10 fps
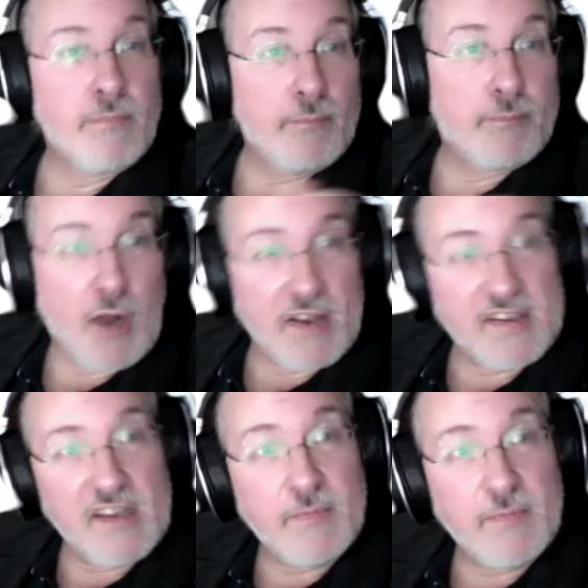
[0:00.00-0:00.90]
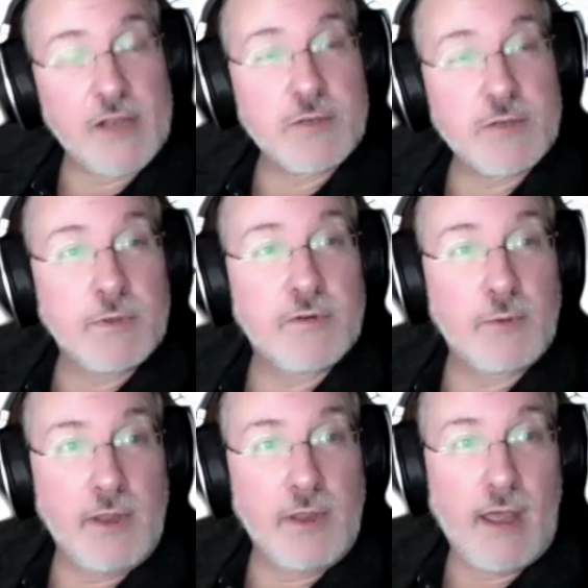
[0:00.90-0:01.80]
Process management,
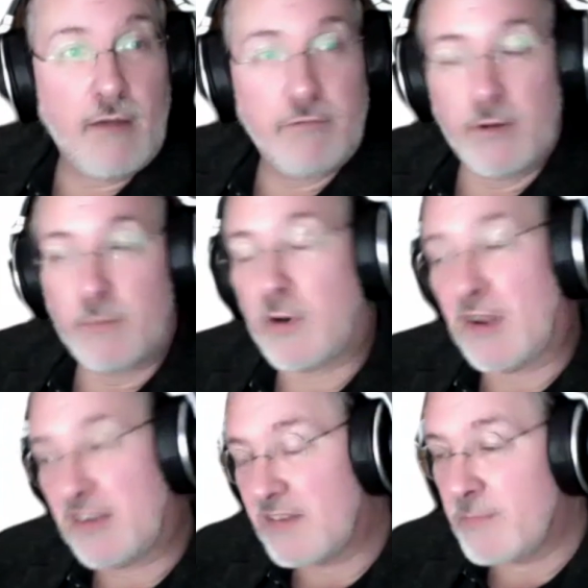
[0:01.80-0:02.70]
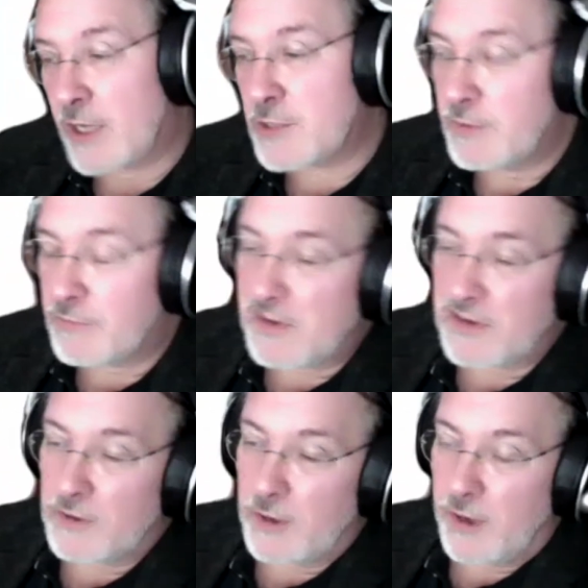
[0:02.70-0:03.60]
we have a process management
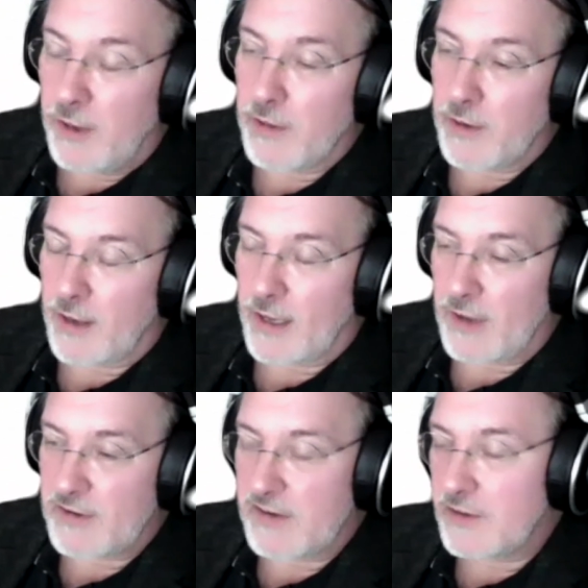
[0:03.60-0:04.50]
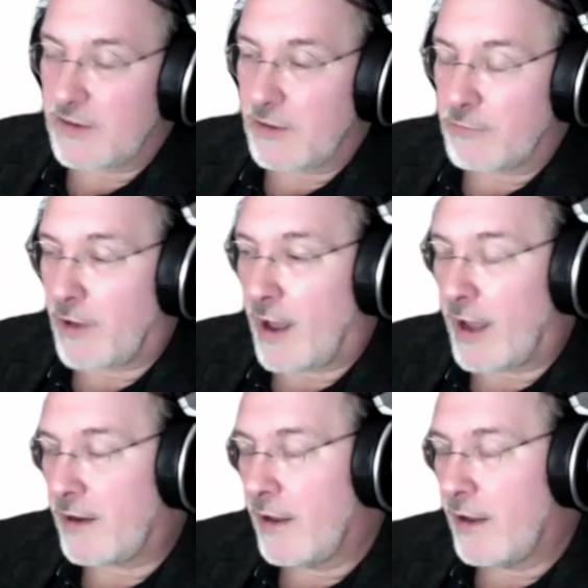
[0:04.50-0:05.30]
facility that allows us to define